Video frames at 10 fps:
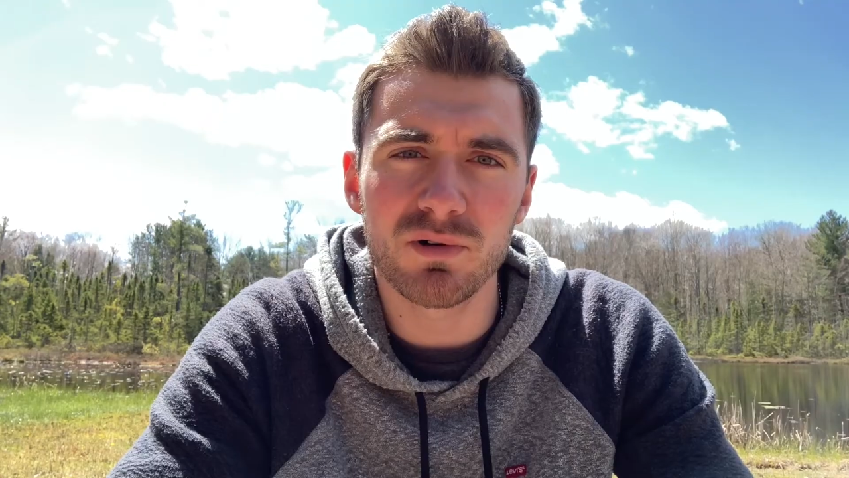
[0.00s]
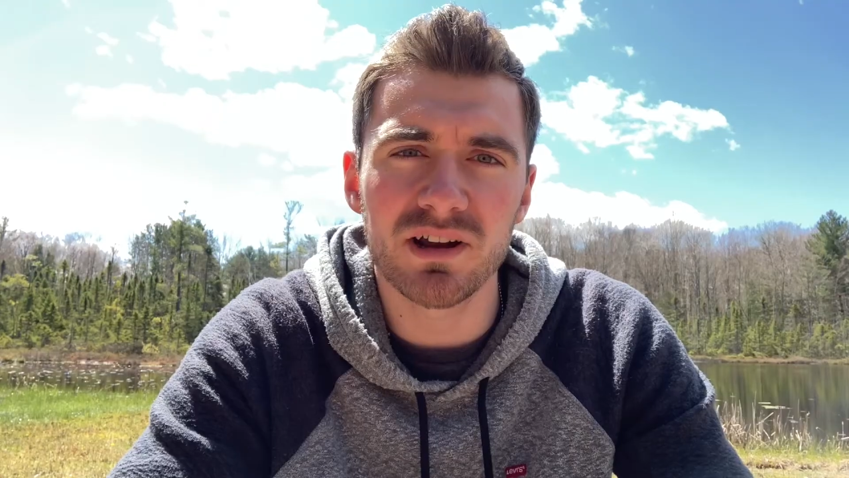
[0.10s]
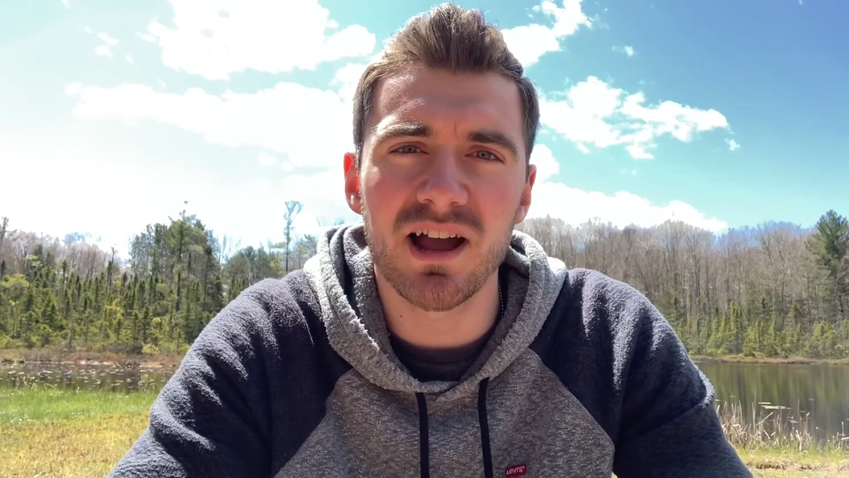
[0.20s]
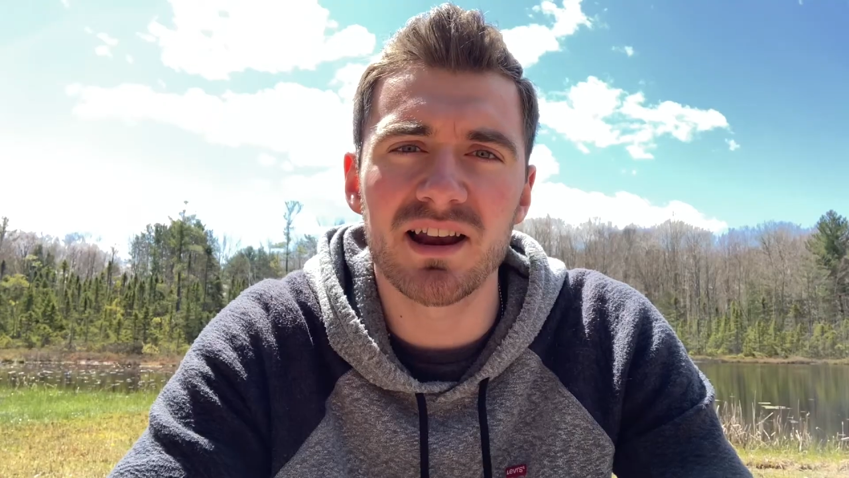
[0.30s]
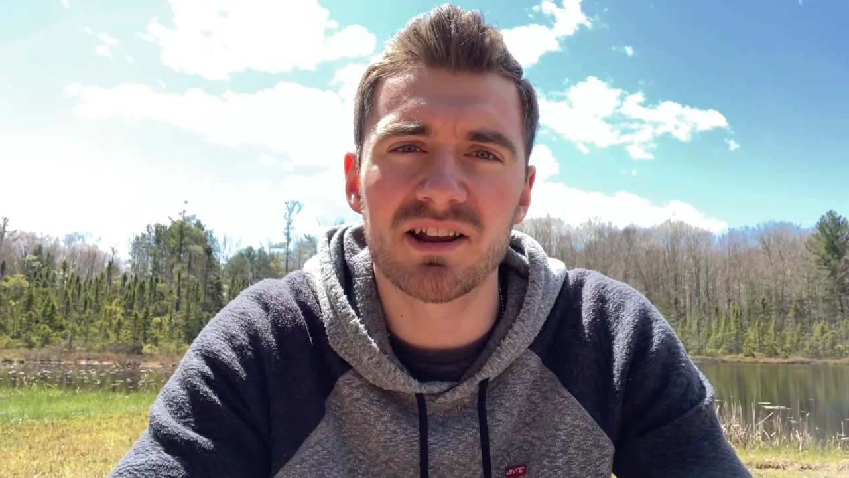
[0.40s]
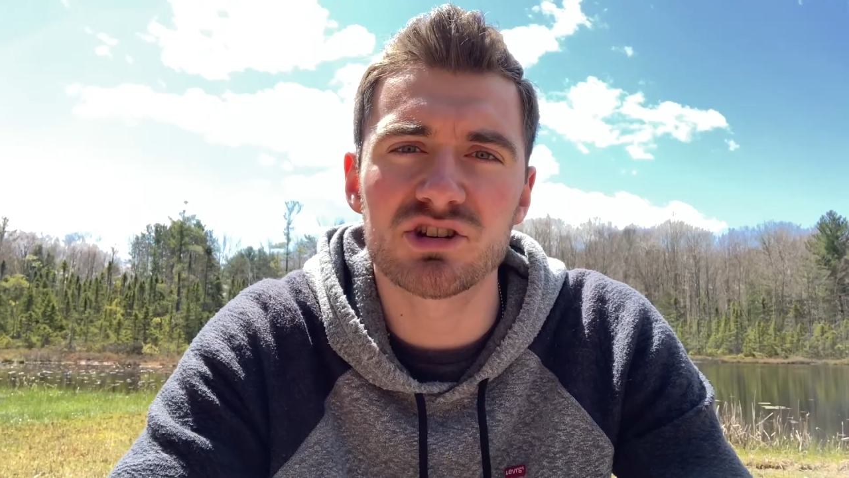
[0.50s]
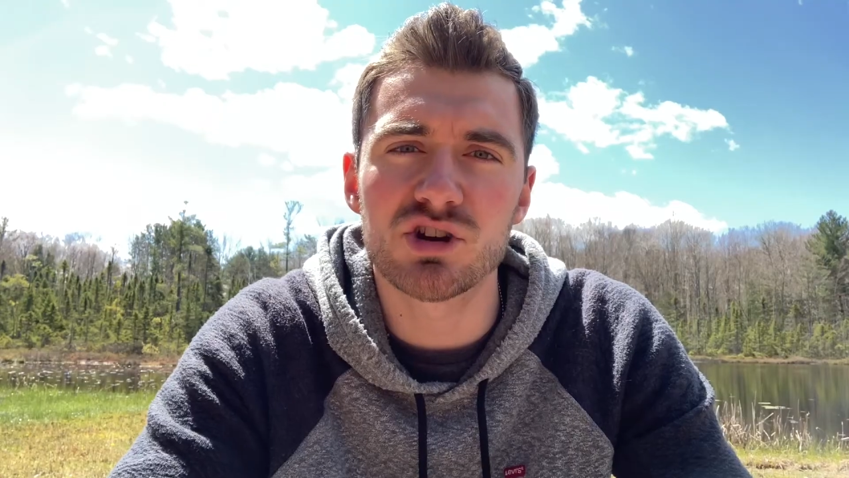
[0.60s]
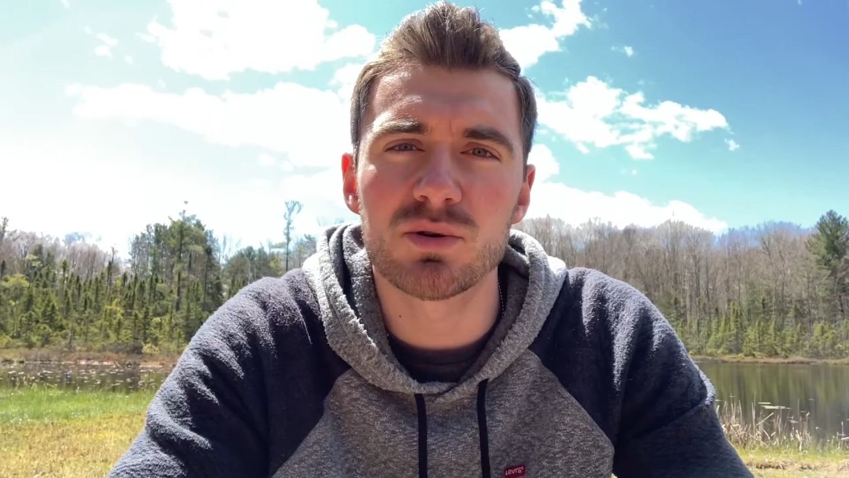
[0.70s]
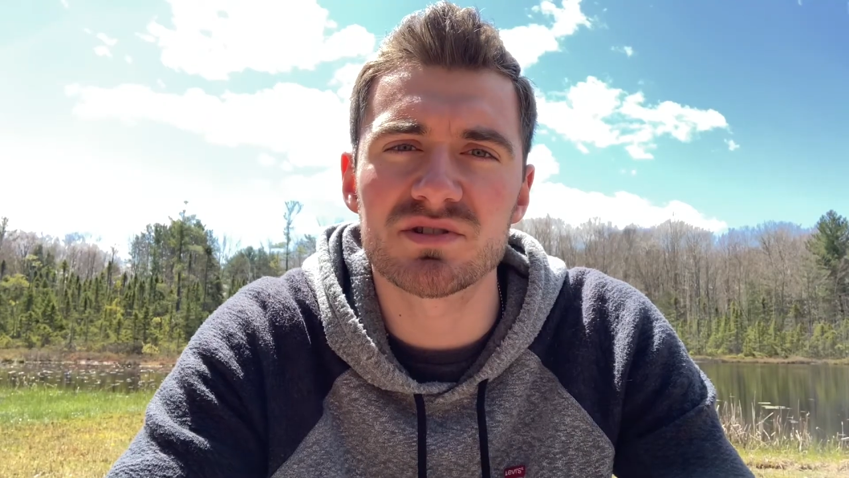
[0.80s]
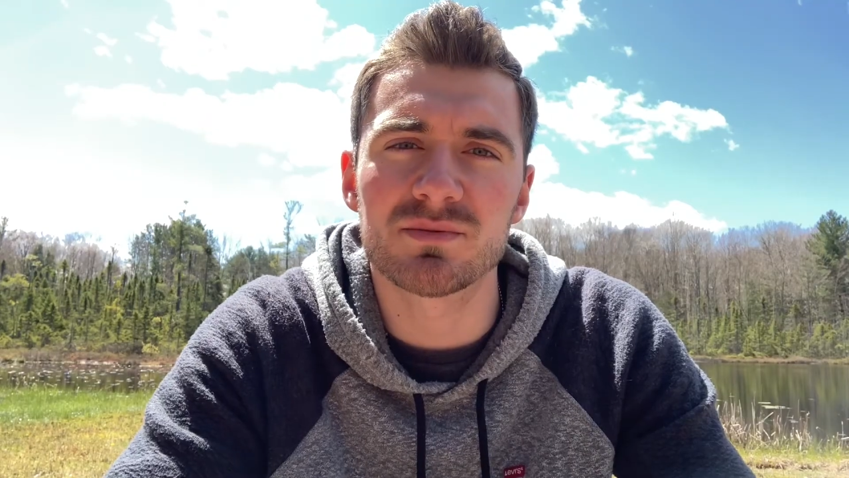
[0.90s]
Where God had
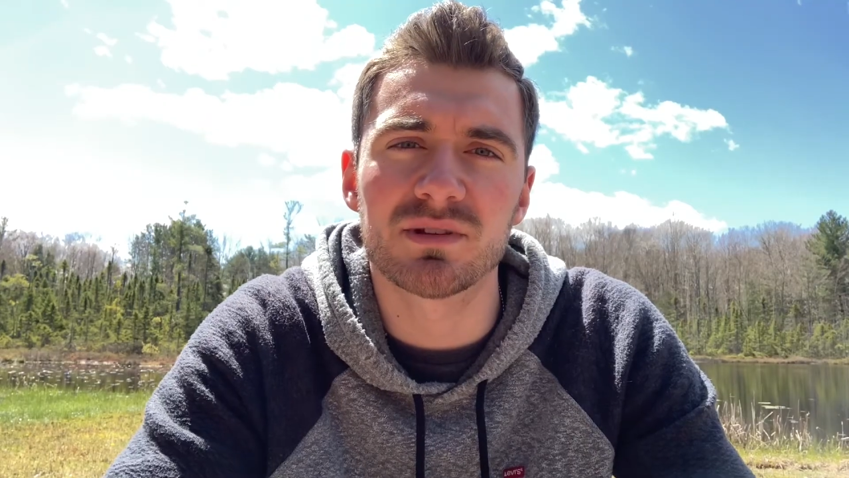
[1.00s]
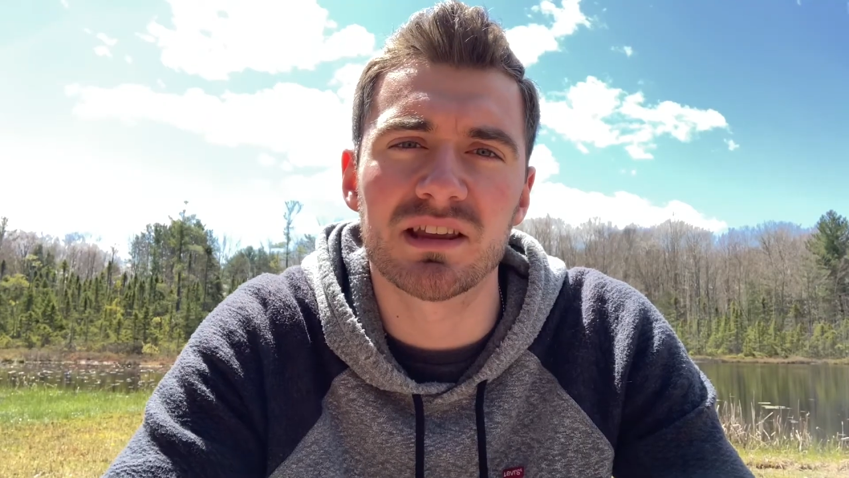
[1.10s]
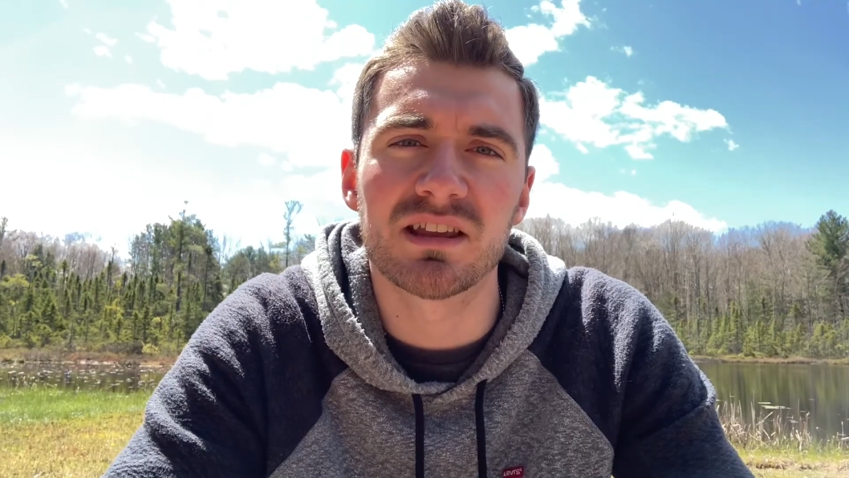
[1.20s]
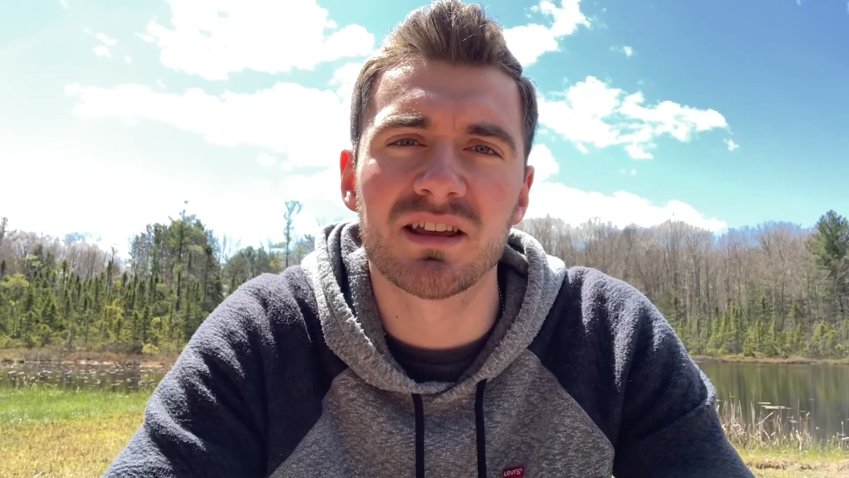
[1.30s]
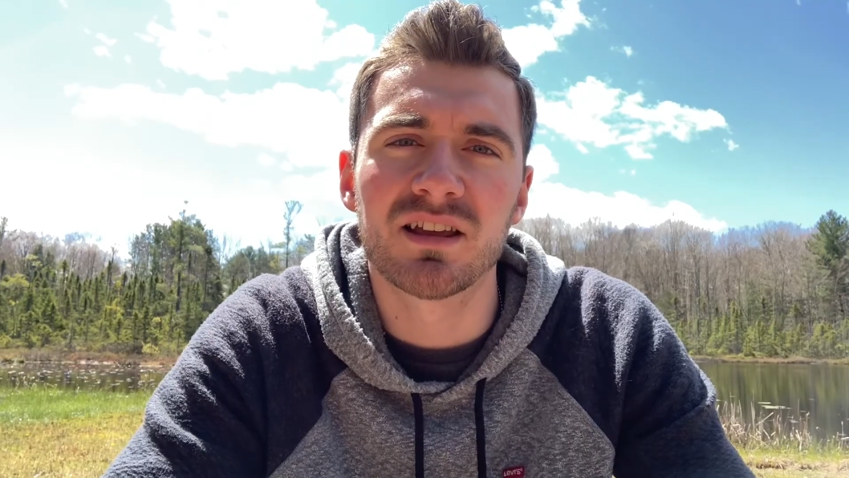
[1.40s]
chosen me,